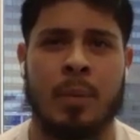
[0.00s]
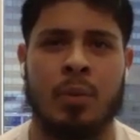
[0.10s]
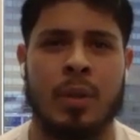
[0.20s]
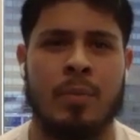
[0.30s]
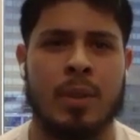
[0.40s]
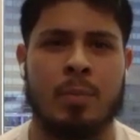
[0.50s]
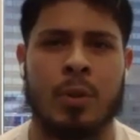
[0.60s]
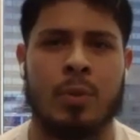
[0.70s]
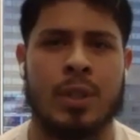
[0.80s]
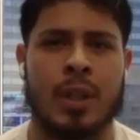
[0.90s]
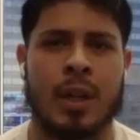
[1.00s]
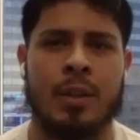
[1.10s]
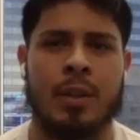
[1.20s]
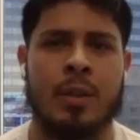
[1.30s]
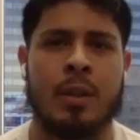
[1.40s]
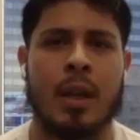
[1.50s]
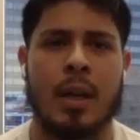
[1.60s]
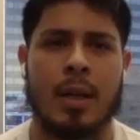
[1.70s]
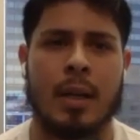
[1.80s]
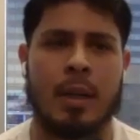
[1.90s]
I believe this bill was signed in
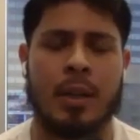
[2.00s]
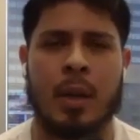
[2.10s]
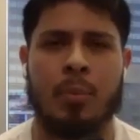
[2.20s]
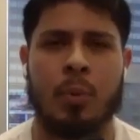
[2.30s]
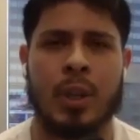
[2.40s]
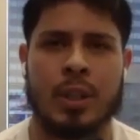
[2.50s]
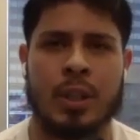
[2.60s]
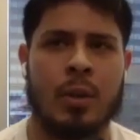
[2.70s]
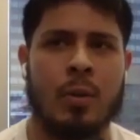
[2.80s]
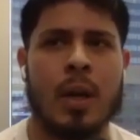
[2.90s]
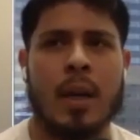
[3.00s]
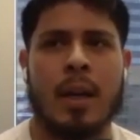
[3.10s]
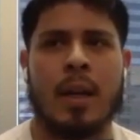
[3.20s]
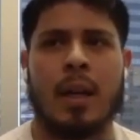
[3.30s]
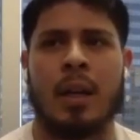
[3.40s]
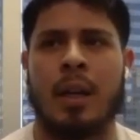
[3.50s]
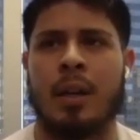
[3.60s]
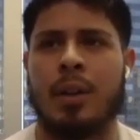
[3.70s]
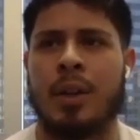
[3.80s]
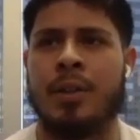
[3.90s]
uh, a couple weeks ago.
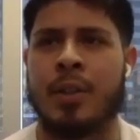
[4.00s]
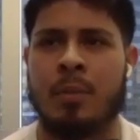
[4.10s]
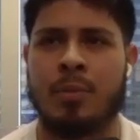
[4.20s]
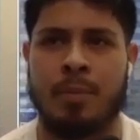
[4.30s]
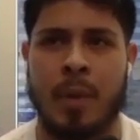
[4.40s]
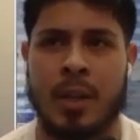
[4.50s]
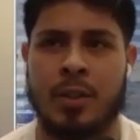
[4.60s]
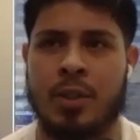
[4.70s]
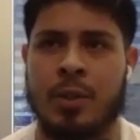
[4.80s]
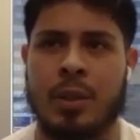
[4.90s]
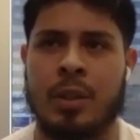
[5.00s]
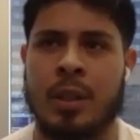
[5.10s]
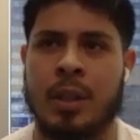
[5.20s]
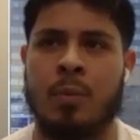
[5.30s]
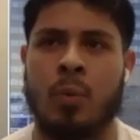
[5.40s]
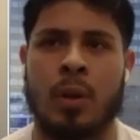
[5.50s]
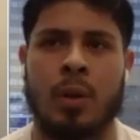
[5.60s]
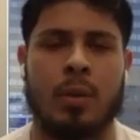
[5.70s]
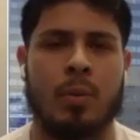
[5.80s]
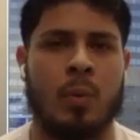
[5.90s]
And in terms of Massachusetts and
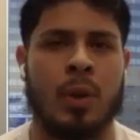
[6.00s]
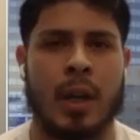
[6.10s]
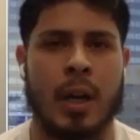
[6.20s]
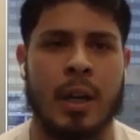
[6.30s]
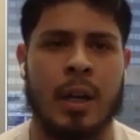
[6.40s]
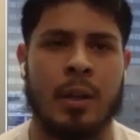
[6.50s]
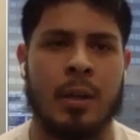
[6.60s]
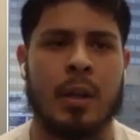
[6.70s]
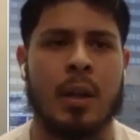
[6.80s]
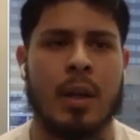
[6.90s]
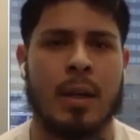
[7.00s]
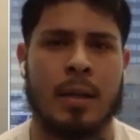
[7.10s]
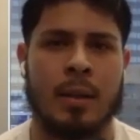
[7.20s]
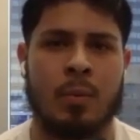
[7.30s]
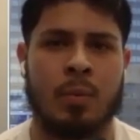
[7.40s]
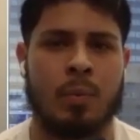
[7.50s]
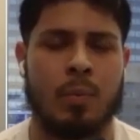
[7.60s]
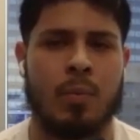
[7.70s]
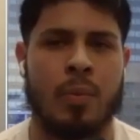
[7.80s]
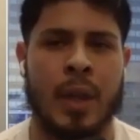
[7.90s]
where we're kind of heading, uh,
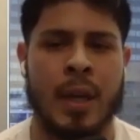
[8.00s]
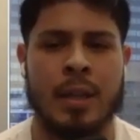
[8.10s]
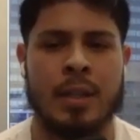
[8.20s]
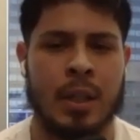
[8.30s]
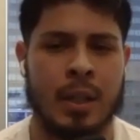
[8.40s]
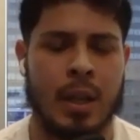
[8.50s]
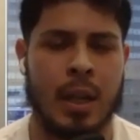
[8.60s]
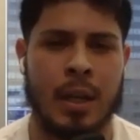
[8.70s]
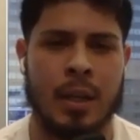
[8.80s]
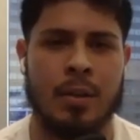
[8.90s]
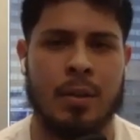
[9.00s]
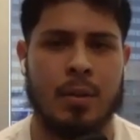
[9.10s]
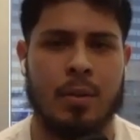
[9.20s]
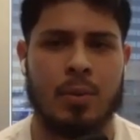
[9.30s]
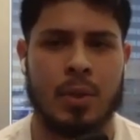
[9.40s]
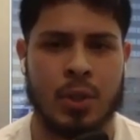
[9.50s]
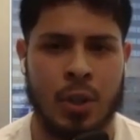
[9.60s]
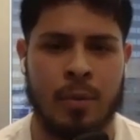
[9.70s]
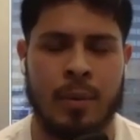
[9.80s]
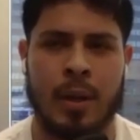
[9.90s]
they did a
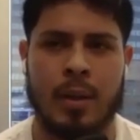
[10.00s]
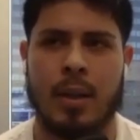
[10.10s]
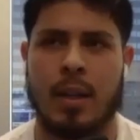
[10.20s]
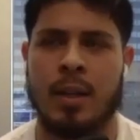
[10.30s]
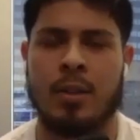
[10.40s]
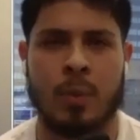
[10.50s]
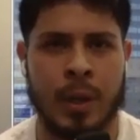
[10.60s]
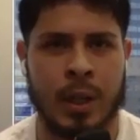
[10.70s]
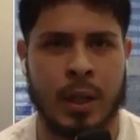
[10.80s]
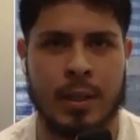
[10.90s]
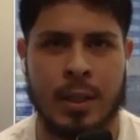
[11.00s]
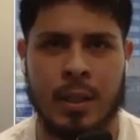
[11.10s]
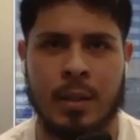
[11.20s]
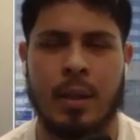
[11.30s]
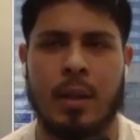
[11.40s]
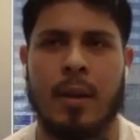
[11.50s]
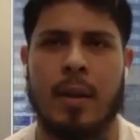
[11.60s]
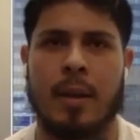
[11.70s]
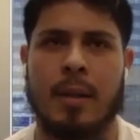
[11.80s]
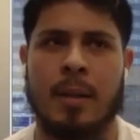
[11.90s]
survey in 2019.
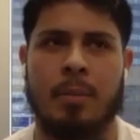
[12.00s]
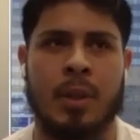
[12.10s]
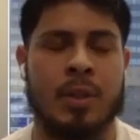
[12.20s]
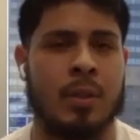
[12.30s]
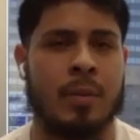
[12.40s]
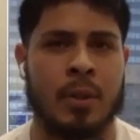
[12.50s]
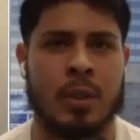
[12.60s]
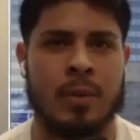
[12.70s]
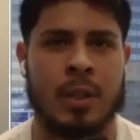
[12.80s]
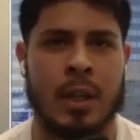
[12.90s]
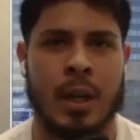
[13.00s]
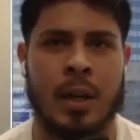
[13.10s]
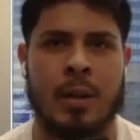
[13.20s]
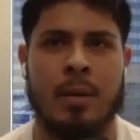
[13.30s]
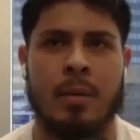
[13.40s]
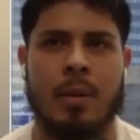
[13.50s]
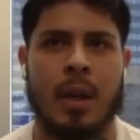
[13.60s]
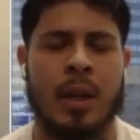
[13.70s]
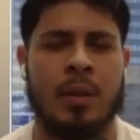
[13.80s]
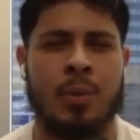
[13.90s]
Um, it's the first of its kind,
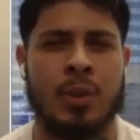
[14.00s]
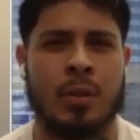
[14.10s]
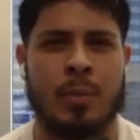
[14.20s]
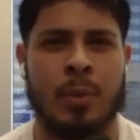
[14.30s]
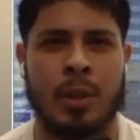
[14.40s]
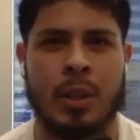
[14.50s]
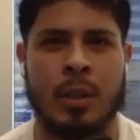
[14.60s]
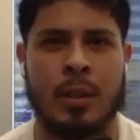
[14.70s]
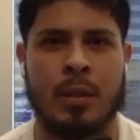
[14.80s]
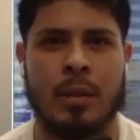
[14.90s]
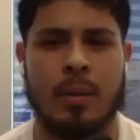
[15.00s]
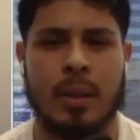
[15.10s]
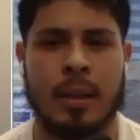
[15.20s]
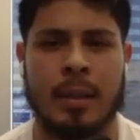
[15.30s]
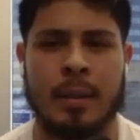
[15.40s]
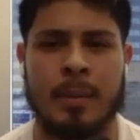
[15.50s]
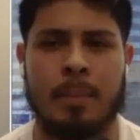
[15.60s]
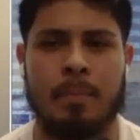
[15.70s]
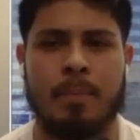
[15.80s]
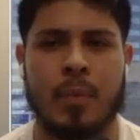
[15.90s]
and it was ultimately um,
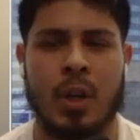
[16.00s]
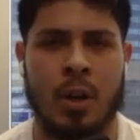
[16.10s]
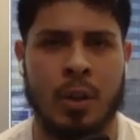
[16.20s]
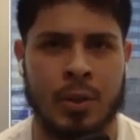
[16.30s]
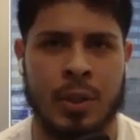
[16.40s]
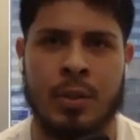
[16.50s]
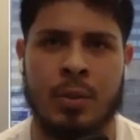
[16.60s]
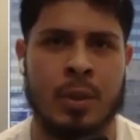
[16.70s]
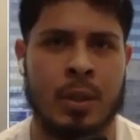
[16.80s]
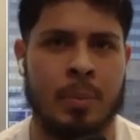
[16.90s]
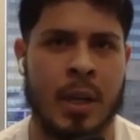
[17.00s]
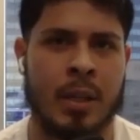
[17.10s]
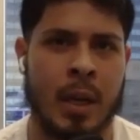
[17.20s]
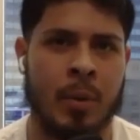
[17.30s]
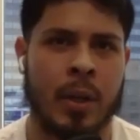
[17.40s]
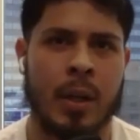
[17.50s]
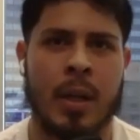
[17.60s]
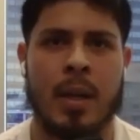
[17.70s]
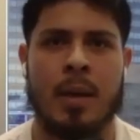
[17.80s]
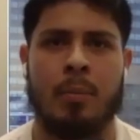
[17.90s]
halted due to the pandemic
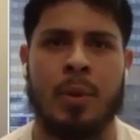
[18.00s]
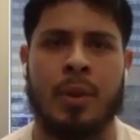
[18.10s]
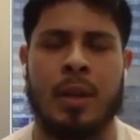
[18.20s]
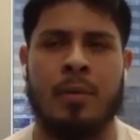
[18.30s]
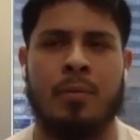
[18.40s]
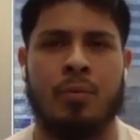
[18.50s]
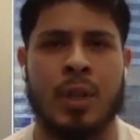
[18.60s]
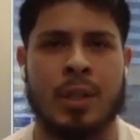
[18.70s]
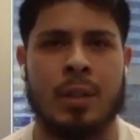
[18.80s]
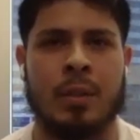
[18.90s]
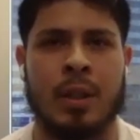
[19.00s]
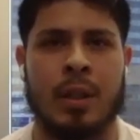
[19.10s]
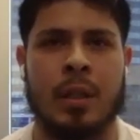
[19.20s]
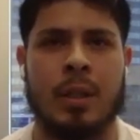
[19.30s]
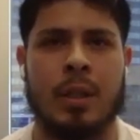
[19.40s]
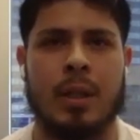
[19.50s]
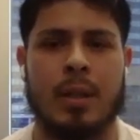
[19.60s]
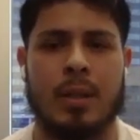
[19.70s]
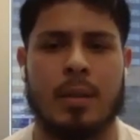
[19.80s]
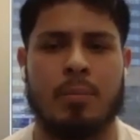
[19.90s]
but they've recently
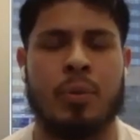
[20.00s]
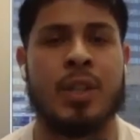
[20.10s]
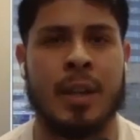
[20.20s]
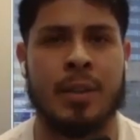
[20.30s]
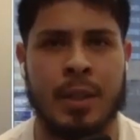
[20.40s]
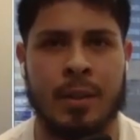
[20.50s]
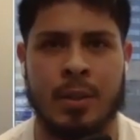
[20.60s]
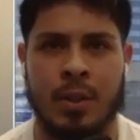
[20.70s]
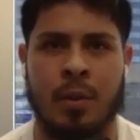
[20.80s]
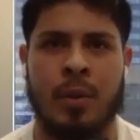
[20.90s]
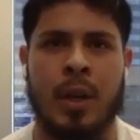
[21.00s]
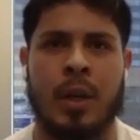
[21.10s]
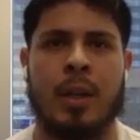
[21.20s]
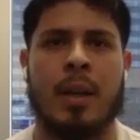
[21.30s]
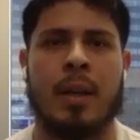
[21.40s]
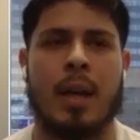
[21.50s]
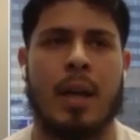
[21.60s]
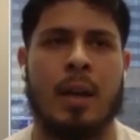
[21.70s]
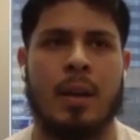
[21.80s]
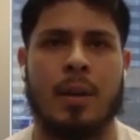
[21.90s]
presented the survey
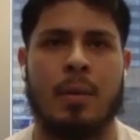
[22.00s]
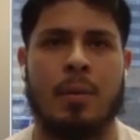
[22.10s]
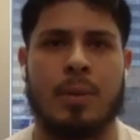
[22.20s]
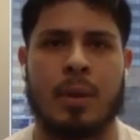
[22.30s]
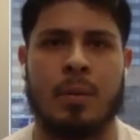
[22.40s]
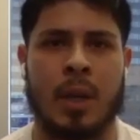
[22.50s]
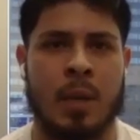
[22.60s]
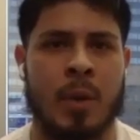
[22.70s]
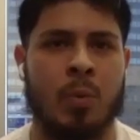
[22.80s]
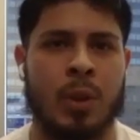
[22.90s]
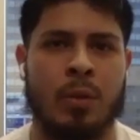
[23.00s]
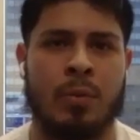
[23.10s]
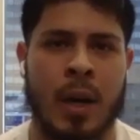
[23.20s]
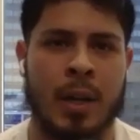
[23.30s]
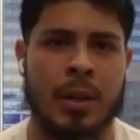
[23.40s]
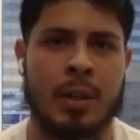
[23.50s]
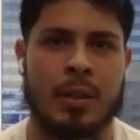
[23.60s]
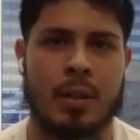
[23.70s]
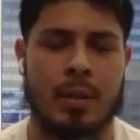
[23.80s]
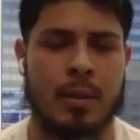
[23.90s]
and you know came out with their
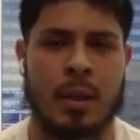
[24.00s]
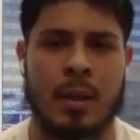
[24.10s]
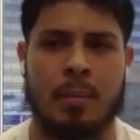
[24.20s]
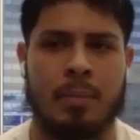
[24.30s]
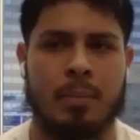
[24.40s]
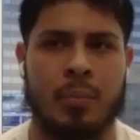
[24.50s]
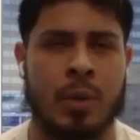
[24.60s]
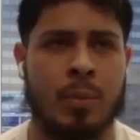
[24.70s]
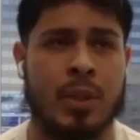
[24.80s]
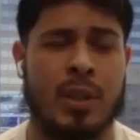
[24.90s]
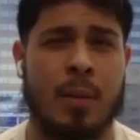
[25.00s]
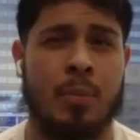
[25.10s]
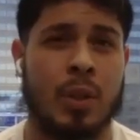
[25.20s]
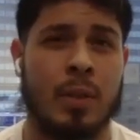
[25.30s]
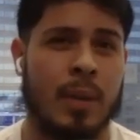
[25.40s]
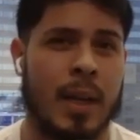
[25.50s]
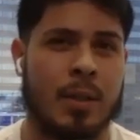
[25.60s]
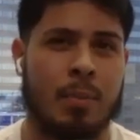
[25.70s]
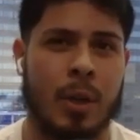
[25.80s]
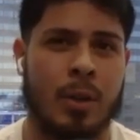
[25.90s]
findings uh, pretty much I believe
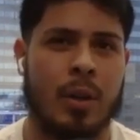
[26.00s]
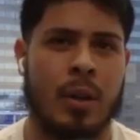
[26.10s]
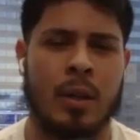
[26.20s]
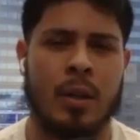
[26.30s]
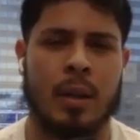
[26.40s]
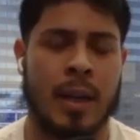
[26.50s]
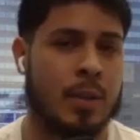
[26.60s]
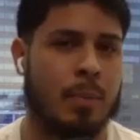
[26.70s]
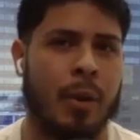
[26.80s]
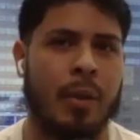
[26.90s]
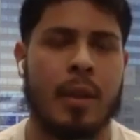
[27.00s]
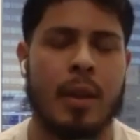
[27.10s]
last month. Uh, last month.